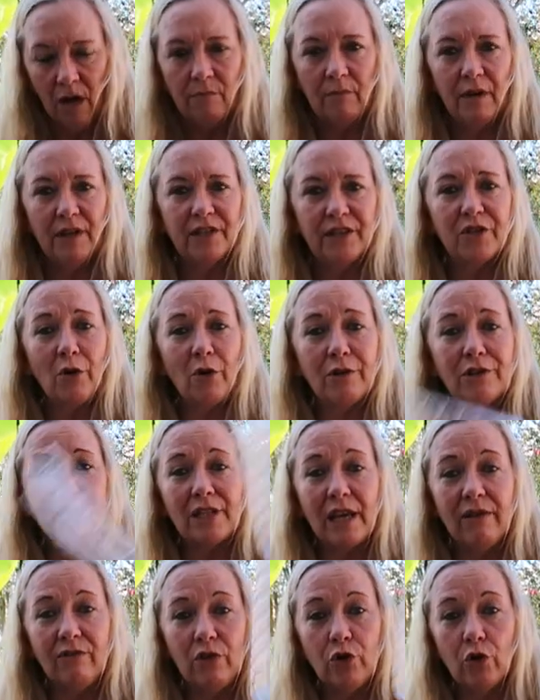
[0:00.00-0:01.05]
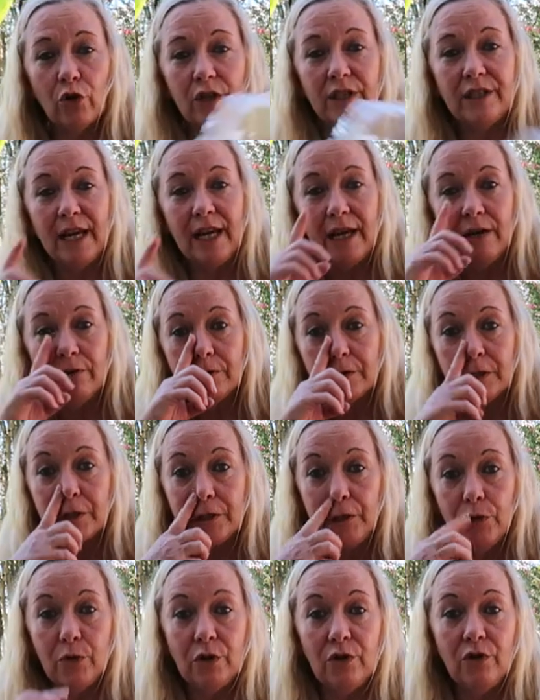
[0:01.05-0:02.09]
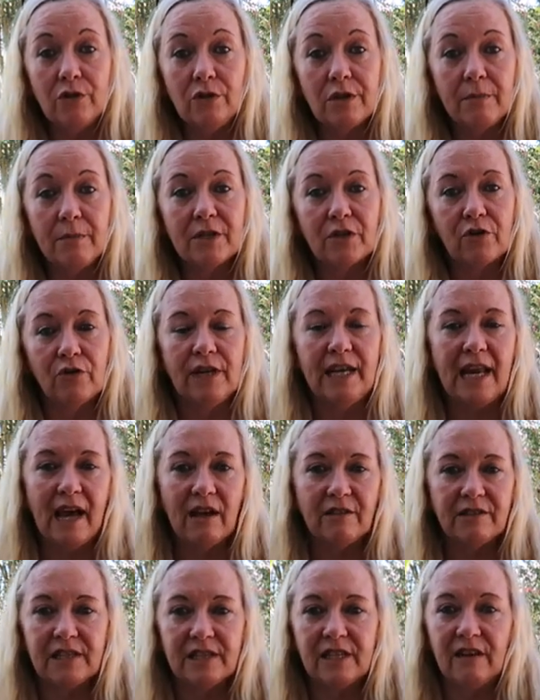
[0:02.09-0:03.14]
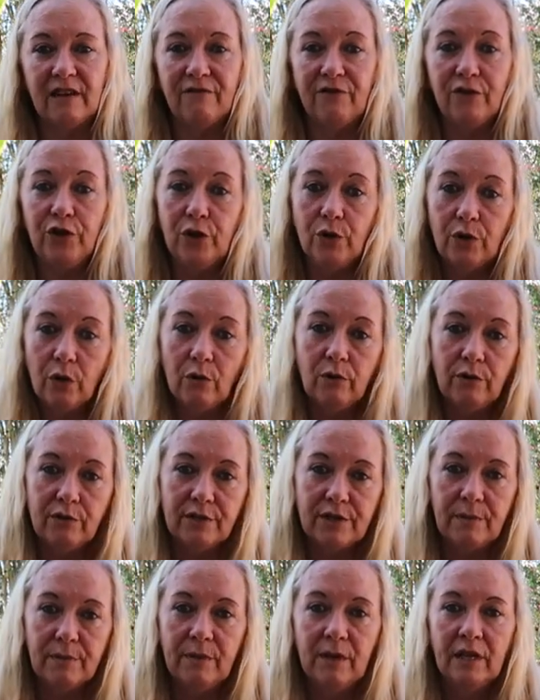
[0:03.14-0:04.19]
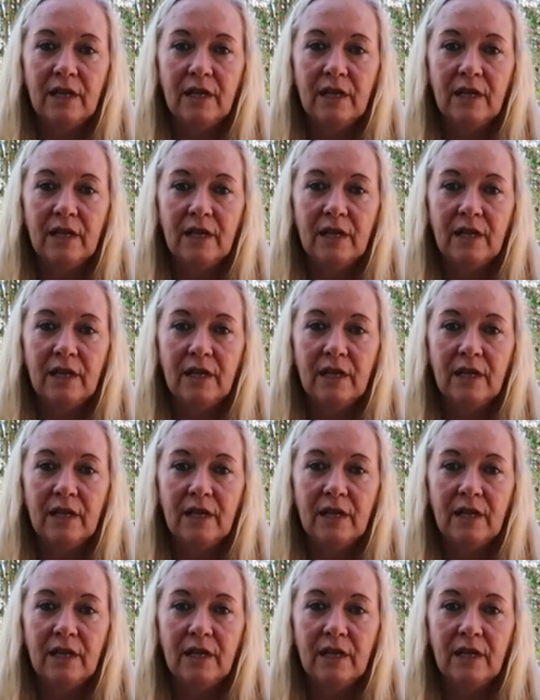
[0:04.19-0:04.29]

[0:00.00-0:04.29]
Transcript: But start saving your containers because you can use them as greenhouses. And if you don't use them,